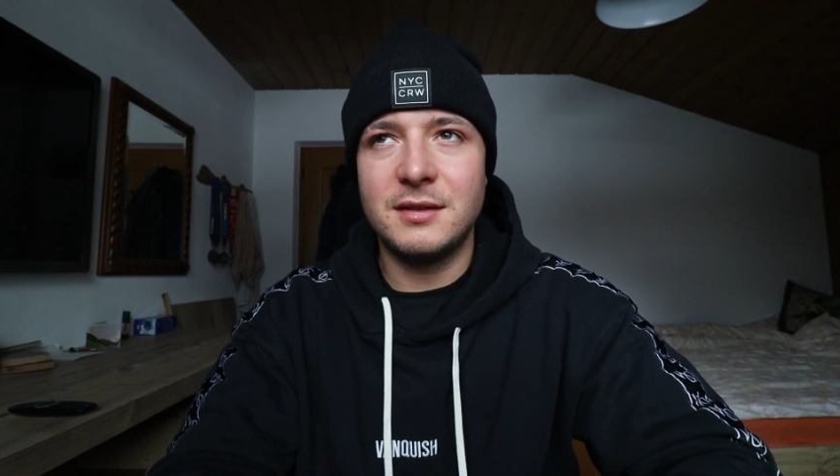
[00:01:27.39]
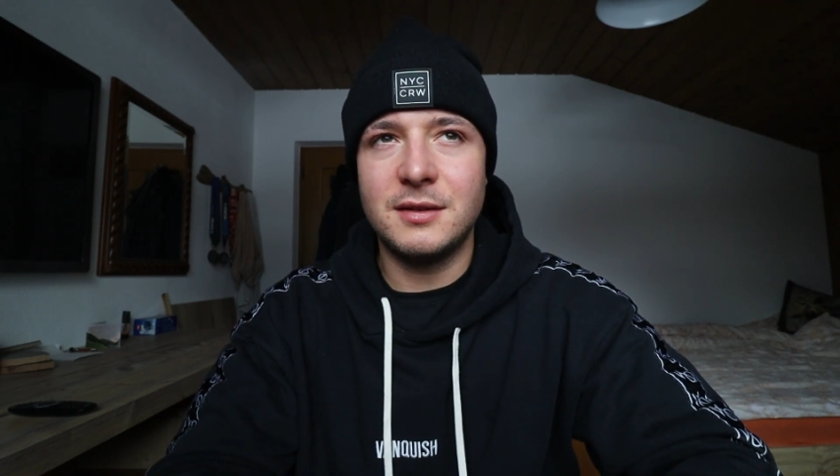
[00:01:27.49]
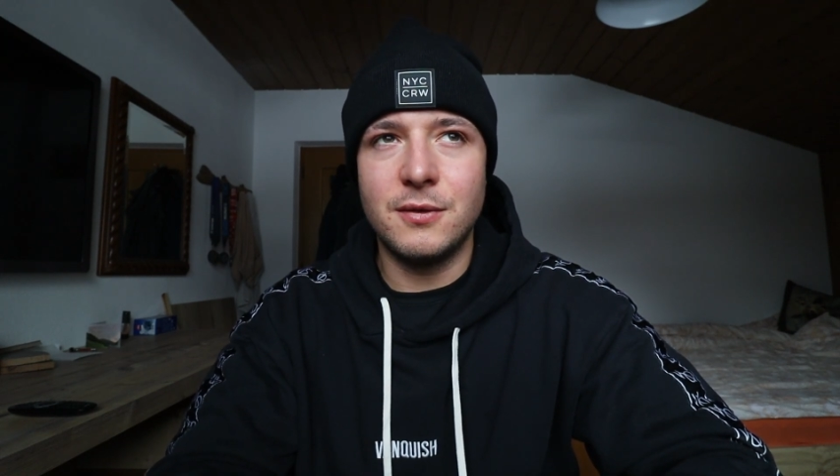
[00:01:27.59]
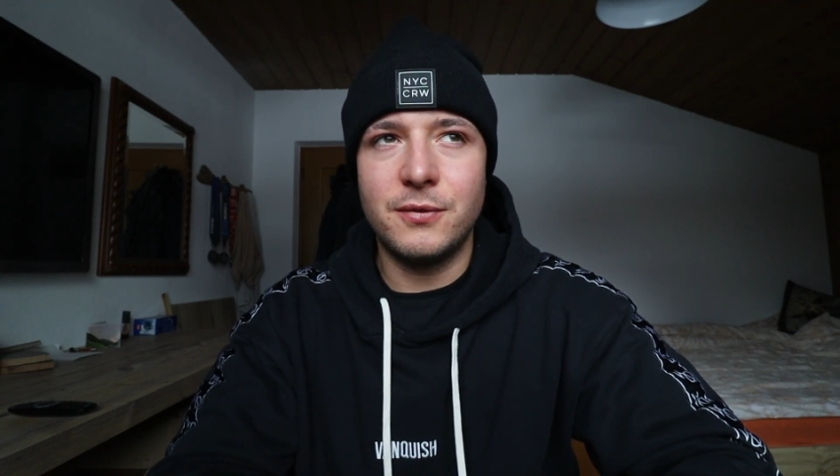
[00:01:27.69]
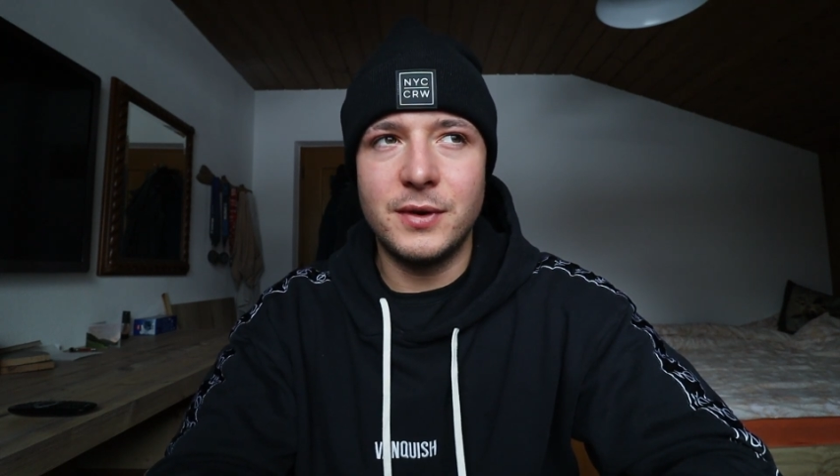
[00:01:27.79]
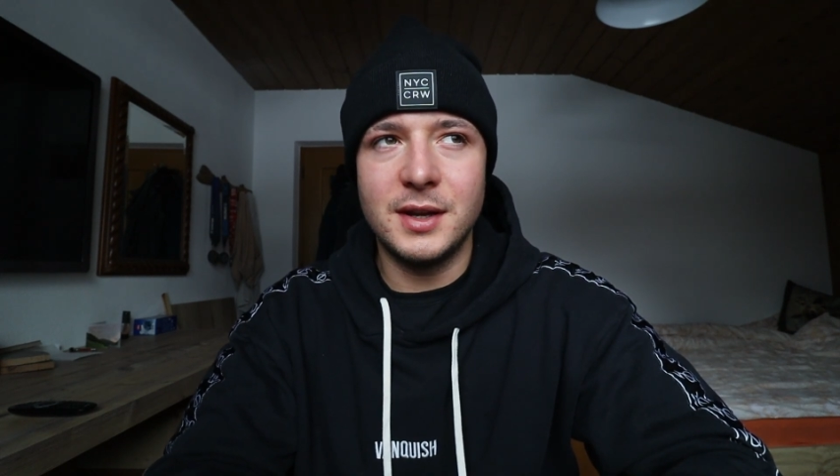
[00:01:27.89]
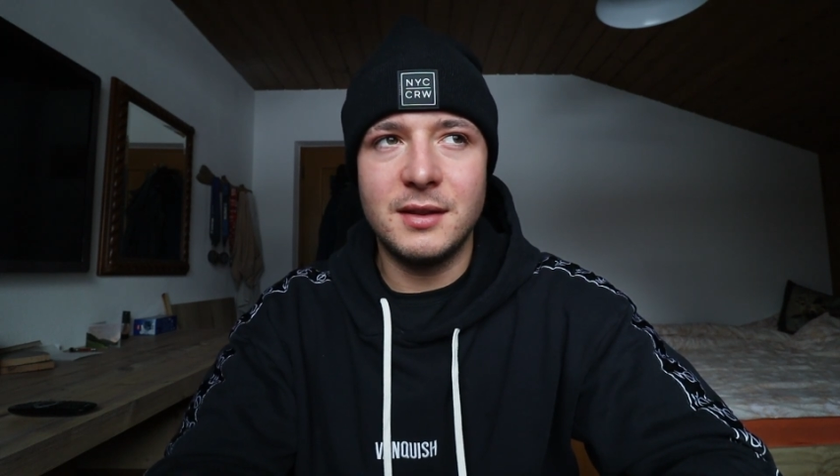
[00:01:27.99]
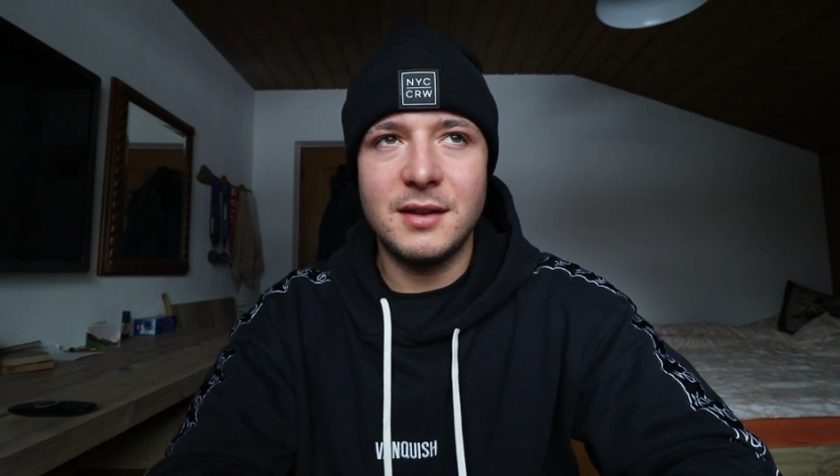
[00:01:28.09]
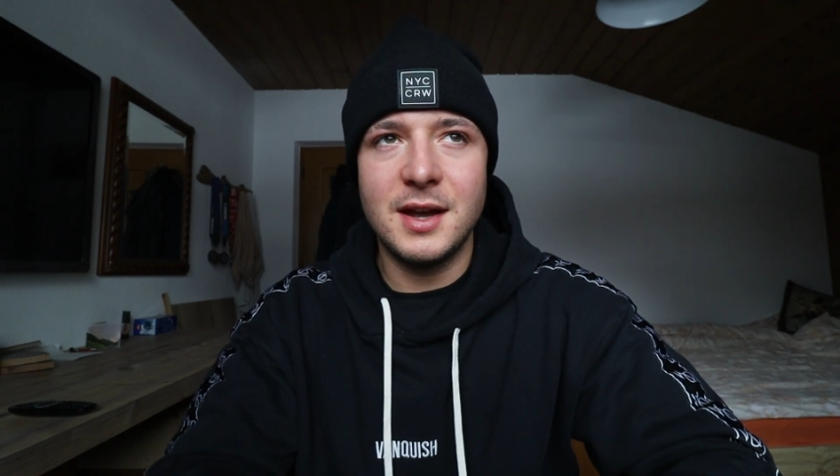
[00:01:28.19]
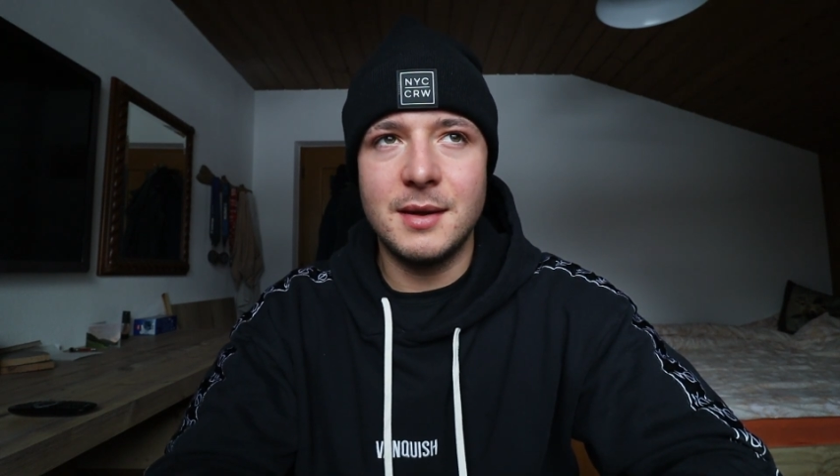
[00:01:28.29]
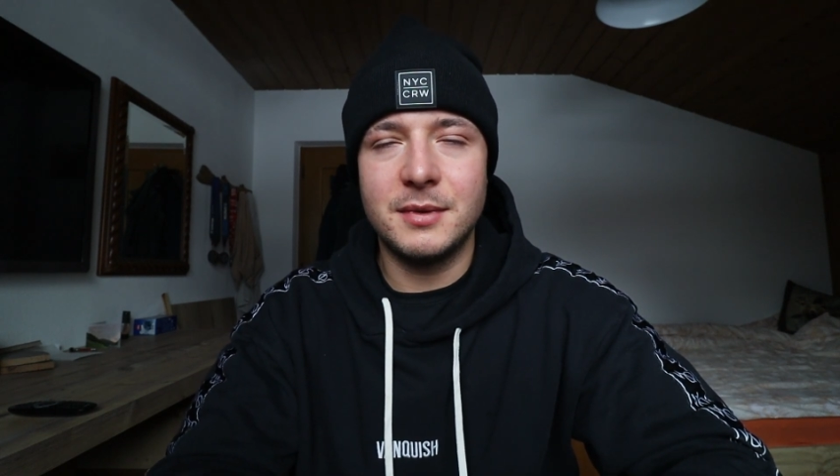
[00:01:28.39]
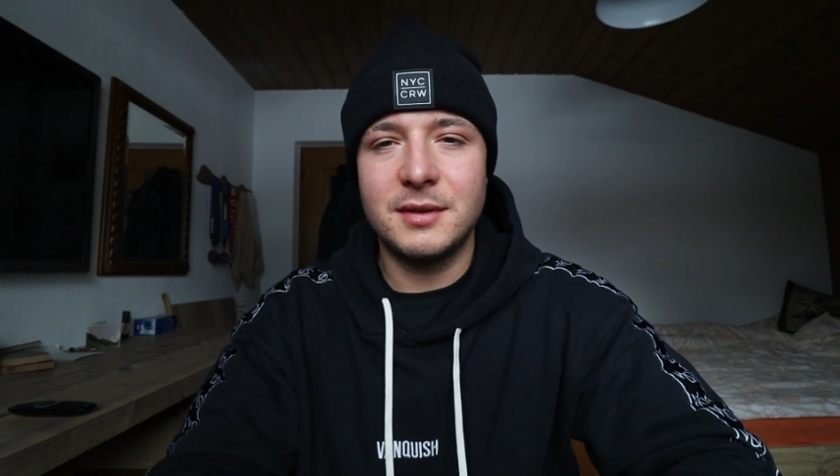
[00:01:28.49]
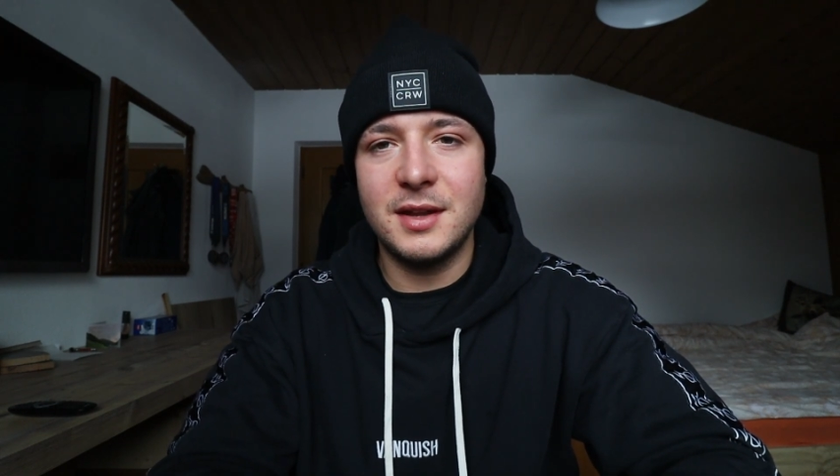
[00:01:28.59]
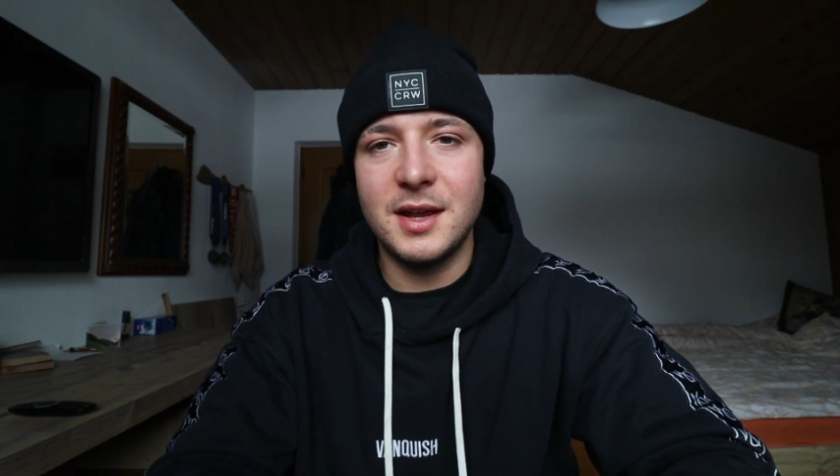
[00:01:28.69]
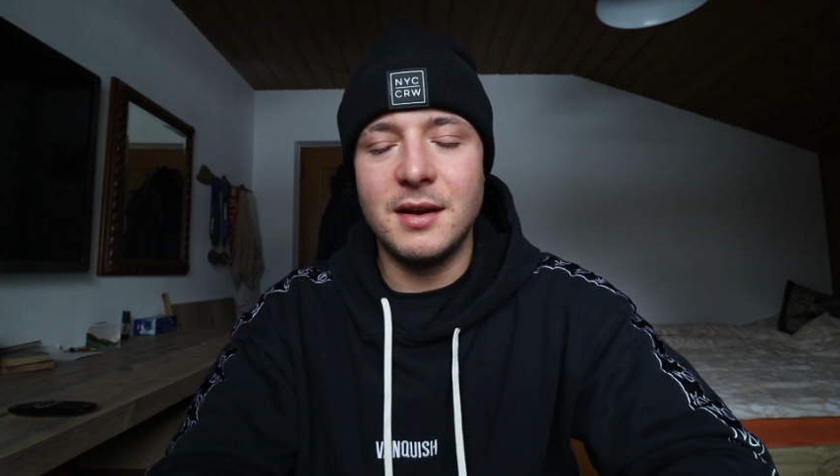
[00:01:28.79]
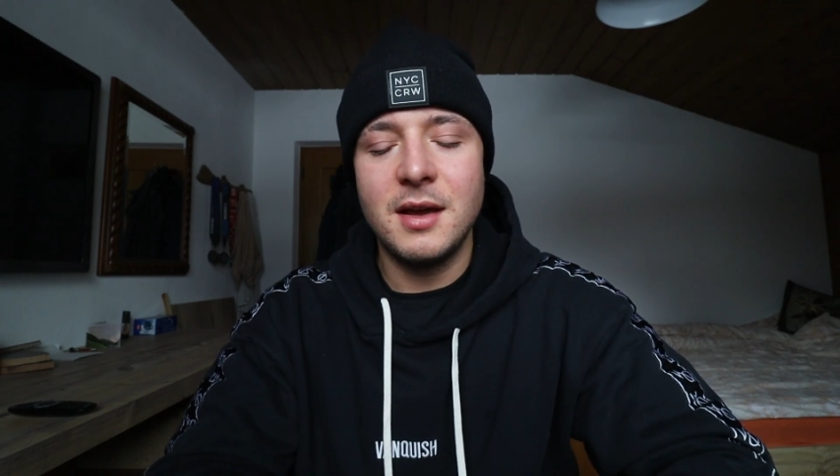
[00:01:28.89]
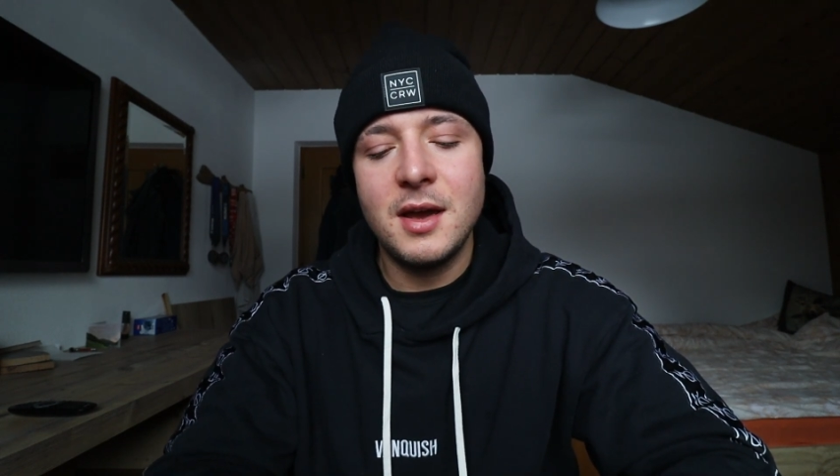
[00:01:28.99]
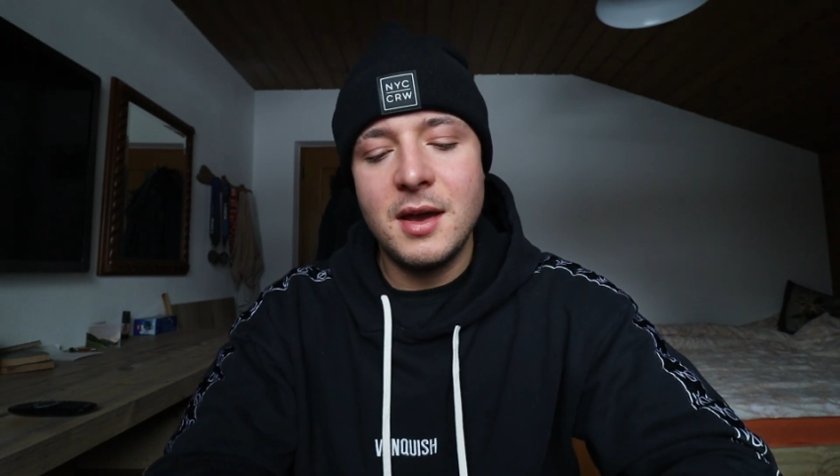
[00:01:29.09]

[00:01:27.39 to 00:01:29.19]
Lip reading: so 3 times 10.